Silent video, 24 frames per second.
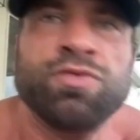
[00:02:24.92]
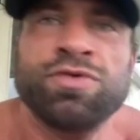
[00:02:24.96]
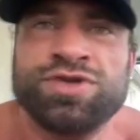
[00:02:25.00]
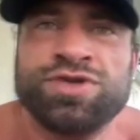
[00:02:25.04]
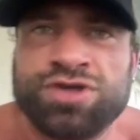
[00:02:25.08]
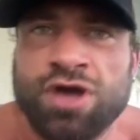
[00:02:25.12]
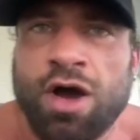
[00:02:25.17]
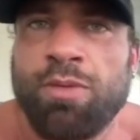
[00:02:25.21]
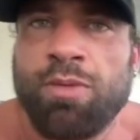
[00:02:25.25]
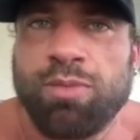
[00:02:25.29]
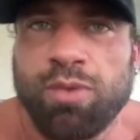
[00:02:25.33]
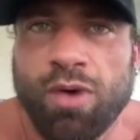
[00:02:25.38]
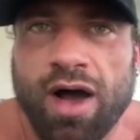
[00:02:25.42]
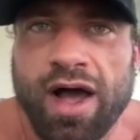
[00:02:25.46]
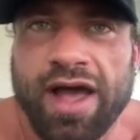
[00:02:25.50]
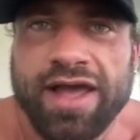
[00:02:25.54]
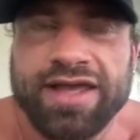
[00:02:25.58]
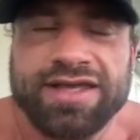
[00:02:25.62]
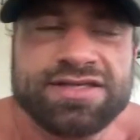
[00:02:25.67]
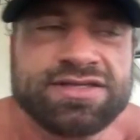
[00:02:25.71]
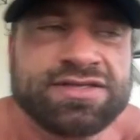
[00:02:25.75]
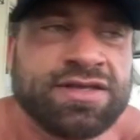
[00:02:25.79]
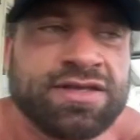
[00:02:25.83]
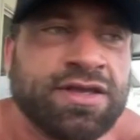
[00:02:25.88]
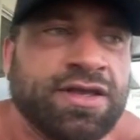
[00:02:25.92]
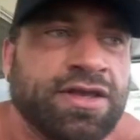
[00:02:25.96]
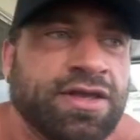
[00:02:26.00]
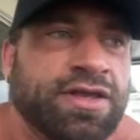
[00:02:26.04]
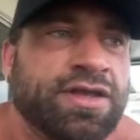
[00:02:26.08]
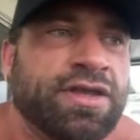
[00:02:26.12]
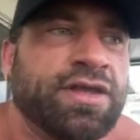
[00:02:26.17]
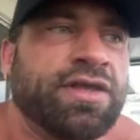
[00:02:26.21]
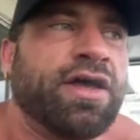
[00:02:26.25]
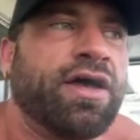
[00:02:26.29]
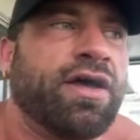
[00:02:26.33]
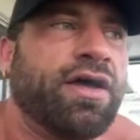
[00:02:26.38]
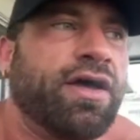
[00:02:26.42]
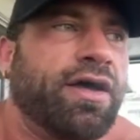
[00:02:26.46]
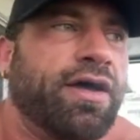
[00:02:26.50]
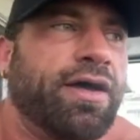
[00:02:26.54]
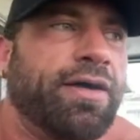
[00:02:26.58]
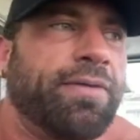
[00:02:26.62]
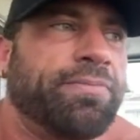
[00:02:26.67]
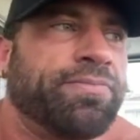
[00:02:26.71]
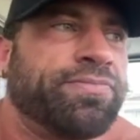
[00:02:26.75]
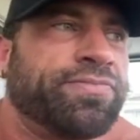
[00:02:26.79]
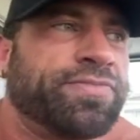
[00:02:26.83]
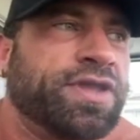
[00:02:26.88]
job wise,
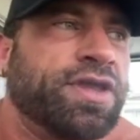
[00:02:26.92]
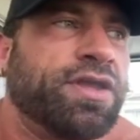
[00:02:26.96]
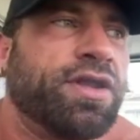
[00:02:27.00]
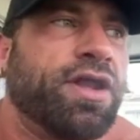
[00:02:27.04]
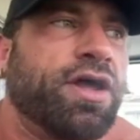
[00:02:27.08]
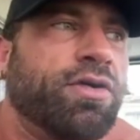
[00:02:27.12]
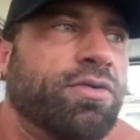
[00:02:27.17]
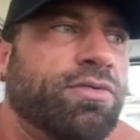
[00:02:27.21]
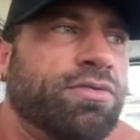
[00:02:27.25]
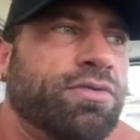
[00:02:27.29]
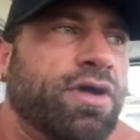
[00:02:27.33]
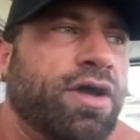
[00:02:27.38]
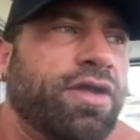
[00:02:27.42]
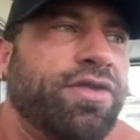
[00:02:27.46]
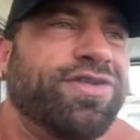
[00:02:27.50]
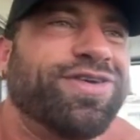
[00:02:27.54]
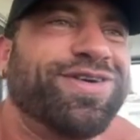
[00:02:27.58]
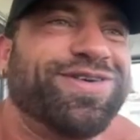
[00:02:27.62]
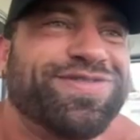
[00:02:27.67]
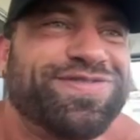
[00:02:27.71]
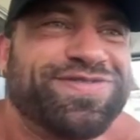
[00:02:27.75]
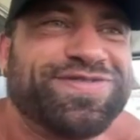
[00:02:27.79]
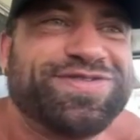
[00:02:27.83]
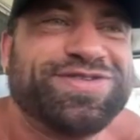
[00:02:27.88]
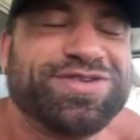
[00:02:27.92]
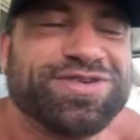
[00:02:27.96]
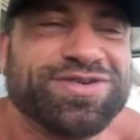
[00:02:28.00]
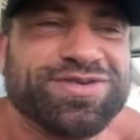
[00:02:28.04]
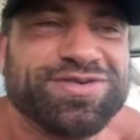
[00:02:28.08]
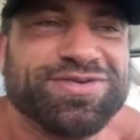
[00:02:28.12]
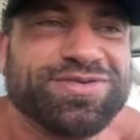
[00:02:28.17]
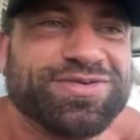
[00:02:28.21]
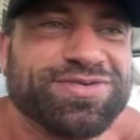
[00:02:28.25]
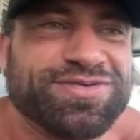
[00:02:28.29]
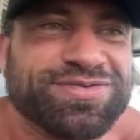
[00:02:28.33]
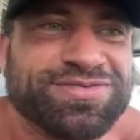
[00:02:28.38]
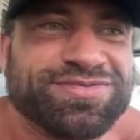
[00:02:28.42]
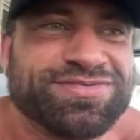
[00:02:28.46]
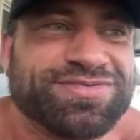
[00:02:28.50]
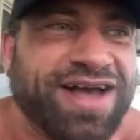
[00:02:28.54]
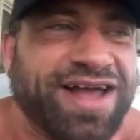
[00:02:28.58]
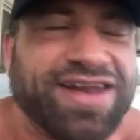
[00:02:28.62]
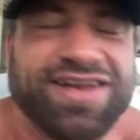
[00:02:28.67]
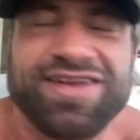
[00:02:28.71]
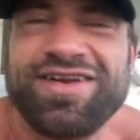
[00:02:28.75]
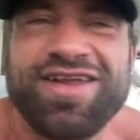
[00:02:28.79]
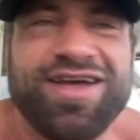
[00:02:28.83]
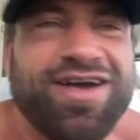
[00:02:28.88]
enough to,
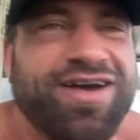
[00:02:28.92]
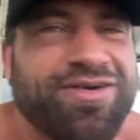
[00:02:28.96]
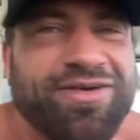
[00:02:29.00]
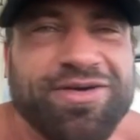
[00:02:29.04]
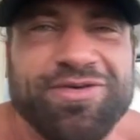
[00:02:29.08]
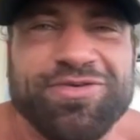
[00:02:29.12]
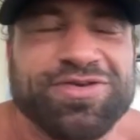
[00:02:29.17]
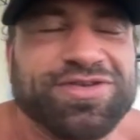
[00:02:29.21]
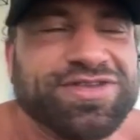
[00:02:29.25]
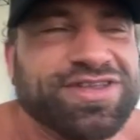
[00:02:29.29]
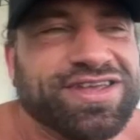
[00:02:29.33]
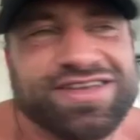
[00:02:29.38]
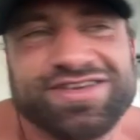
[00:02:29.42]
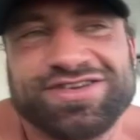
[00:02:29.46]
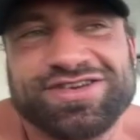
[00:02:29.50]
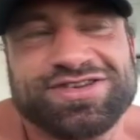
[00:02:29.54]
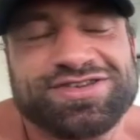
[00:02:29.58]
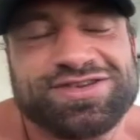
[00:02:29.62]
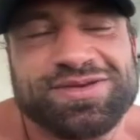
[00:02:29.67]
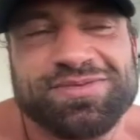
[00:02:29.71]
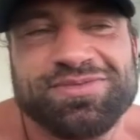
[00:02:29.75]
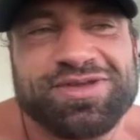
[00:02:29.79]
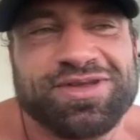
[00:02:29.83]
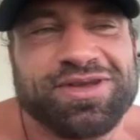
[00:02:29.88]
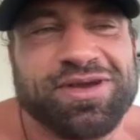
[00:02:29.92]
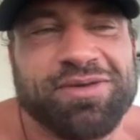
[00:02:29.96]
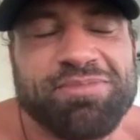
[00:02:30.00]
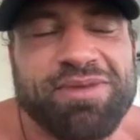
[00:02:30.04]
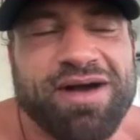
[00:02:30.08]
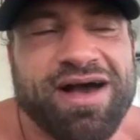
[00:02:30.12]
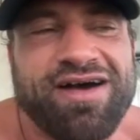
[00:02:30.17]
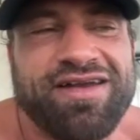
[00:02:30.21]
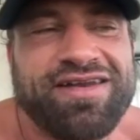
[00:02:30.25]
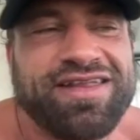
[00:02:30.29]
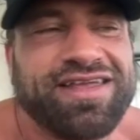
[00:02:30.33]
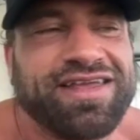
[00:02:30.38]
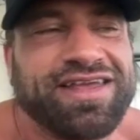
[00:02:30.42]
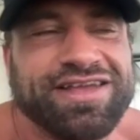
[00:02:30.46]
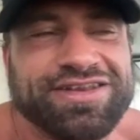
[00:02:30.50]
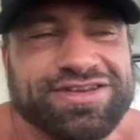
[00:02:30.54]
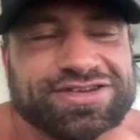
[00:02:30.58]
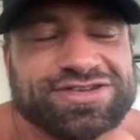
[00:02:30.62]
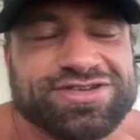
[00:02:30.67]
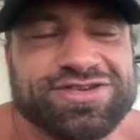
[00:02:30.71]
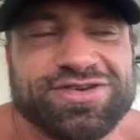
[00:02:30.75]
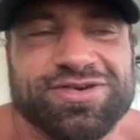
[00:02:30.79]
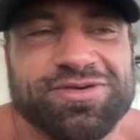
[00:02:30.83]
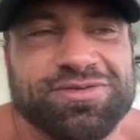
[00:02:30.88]
I don't know, it's just something about it. It
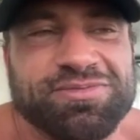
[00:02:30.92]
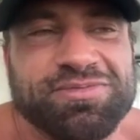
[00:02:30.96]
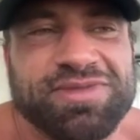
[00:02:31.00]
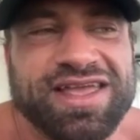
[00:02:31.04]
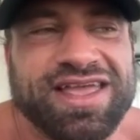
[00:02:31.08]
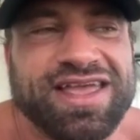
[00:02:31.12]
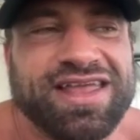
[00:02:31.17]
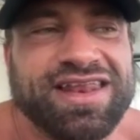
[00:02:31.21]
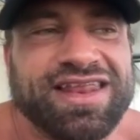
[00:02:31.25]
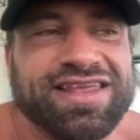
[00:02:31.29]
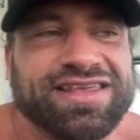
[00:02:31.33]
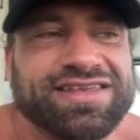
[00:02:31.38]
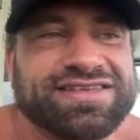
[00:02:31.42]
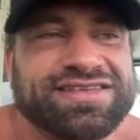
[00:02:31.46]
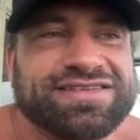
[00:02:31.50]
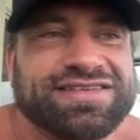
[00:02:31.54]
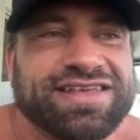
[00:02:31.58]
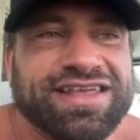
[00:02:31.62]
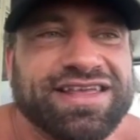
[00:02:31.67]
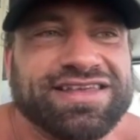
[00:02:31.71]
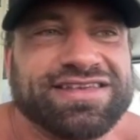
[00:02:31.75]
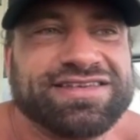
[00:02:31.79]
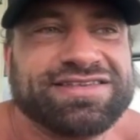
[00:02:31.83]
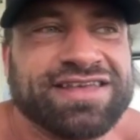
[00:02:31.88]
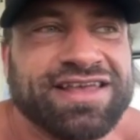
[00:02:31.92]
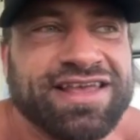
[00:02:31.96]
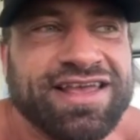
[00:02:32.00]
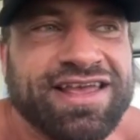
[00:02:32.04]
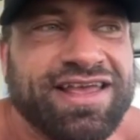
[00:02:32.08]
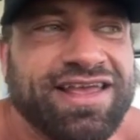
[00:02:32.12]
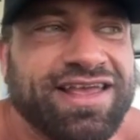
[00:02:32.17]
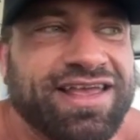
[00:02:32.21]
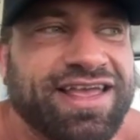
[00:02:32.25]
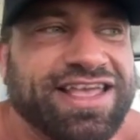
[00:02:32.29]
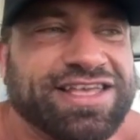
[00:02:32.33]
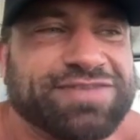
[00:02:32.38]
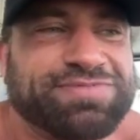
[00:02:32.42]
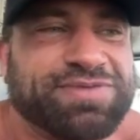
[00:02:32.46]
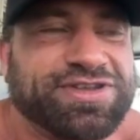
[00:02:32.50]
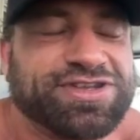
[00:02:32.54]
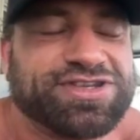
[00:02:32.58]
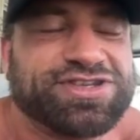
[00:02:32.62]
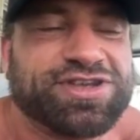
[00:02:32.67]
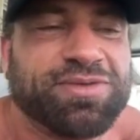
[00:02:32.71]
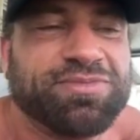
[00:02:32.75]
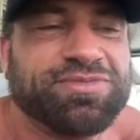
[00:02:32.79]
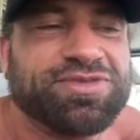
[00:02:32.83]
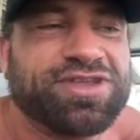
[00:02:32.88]
just hooked me, and it's been
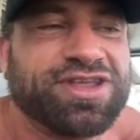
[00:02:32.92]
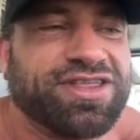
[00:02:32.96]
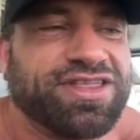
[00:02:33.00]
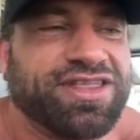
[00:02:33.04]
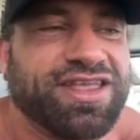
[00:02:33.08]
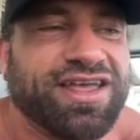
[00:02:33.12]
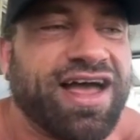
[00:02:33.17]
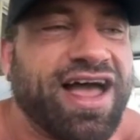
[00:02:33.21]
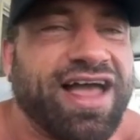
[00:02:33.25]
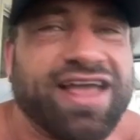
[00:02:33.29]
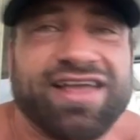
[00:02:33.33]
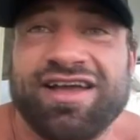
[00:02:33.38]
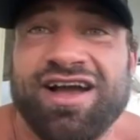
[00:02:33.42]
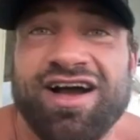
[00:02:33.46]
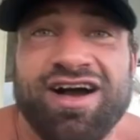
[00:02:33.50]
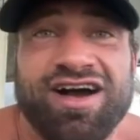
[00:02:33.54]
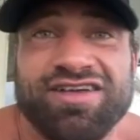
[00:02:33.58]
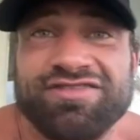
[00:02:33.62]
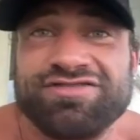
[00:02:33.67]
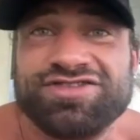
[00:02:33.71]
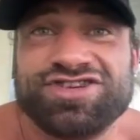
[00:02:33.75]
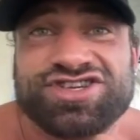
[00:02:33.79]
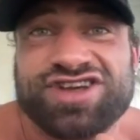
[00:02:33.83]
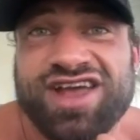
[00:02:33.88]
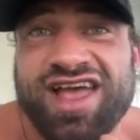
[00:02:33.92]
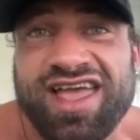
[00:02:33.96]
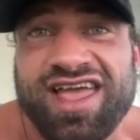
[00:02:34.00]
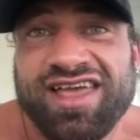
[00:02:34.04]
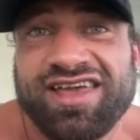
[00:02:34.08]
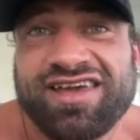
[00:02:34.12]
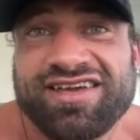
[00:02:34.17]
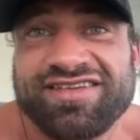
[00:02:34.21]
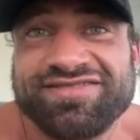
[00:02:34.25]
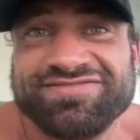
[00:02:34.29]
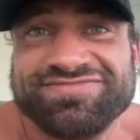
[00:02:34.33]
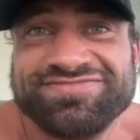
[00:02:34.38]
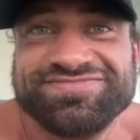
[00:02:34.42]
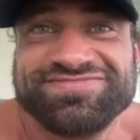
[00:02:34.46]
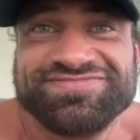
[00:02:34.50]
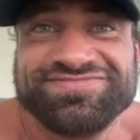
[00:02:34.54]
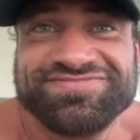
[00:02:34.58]
something that I can't shake.